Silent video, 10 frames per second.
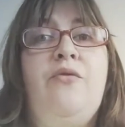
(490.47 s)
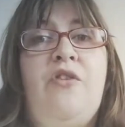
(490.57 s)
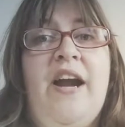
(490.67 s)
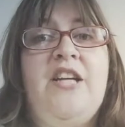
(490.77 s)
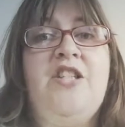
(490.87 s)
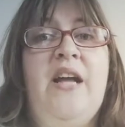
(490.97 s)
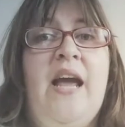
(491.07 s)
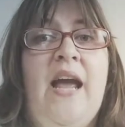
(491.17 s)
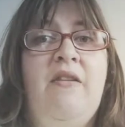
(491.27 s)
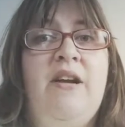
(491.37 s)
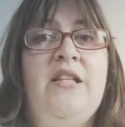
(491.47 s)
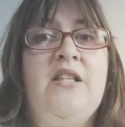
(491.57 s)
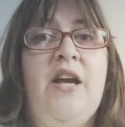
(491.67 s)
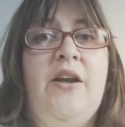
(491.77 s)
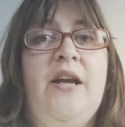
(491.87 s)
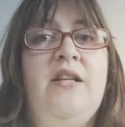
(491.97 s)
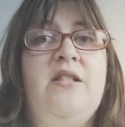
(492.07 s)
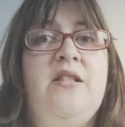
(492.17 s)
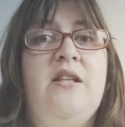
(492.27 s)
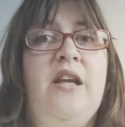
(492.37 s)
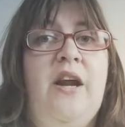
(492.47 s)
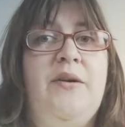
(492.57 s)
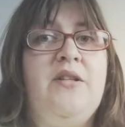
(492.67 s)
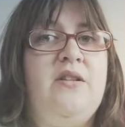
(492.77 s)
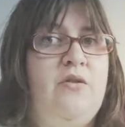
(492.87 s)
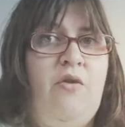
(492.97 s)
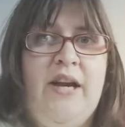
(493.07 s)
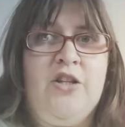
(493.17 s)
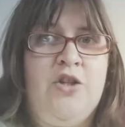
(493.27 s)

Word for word: fresh and airy, so it's, you know, it's great to